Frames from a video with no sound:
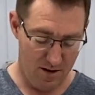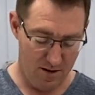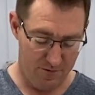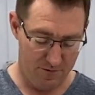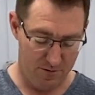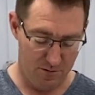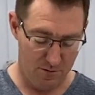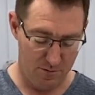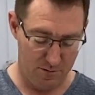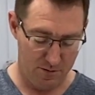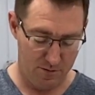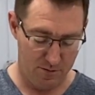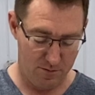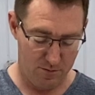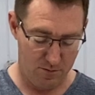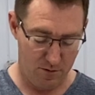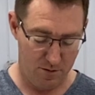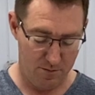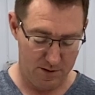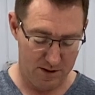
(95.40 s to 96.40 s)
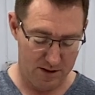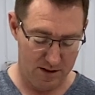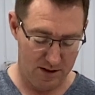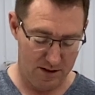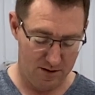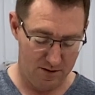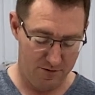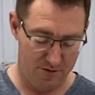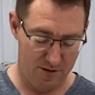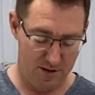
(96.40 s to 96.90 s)
for what we
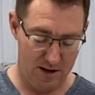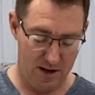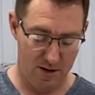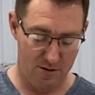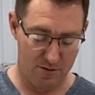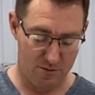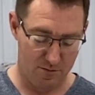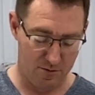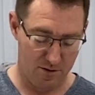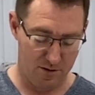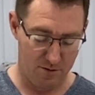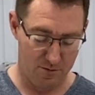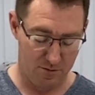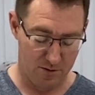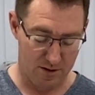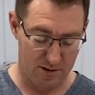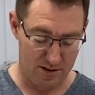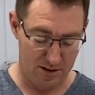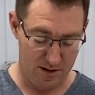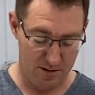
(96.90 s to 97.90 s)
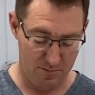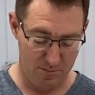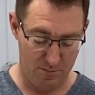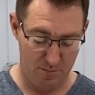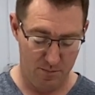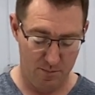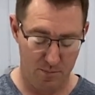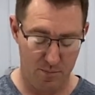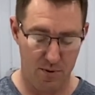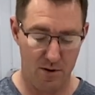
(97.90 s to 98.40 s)
need for an hour worth of work time.
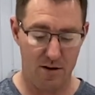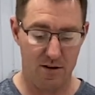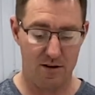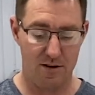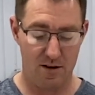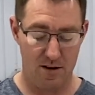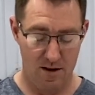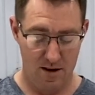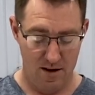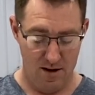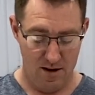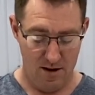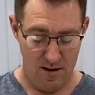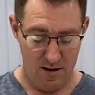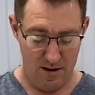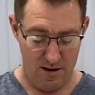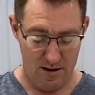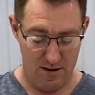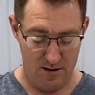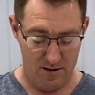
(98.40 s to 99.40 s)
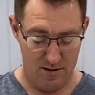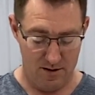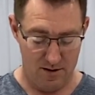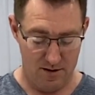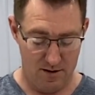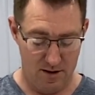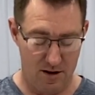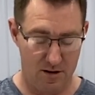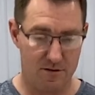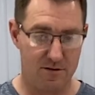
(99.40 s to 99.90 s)
But it
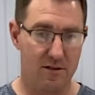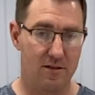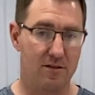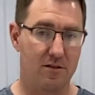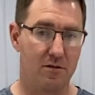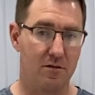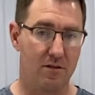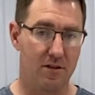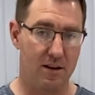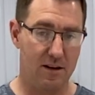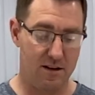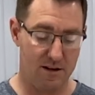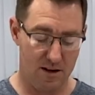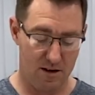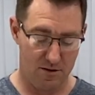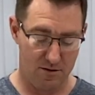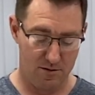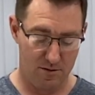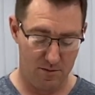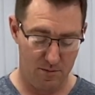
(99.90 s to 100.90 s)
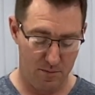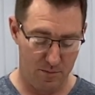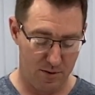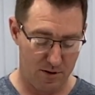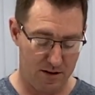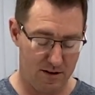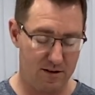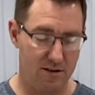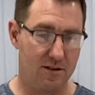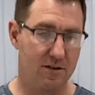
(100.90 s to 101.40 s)
allows us to thin it down, put
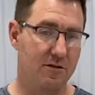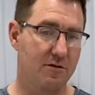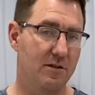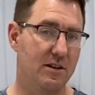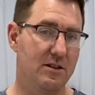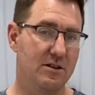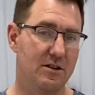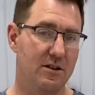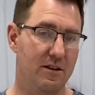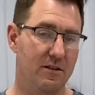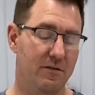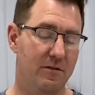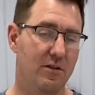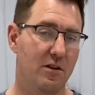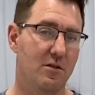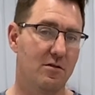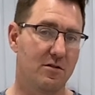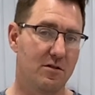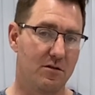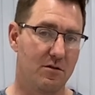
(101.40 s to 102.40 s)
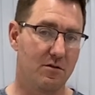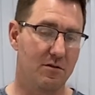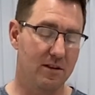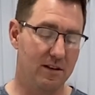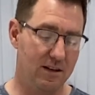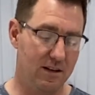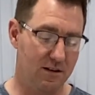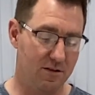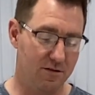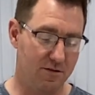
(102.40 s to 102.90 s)
it in the syringe, and it flows through the
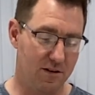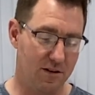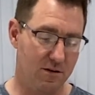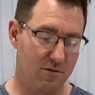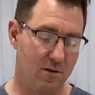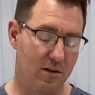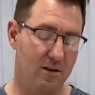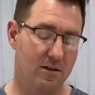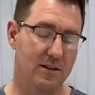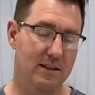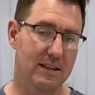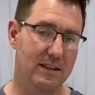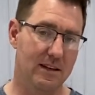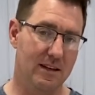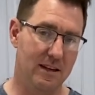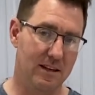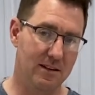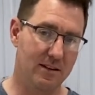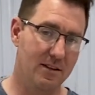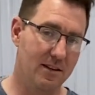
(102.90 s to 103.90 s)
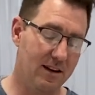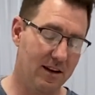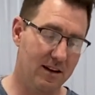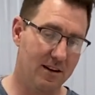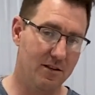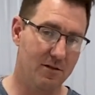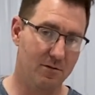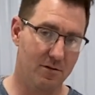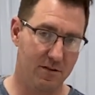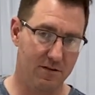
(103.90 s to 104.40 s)
needle very well into the head
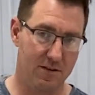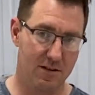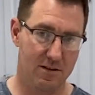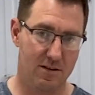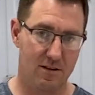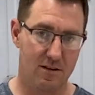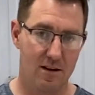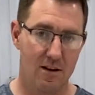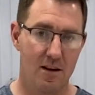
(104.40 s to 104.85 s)
of the rivets.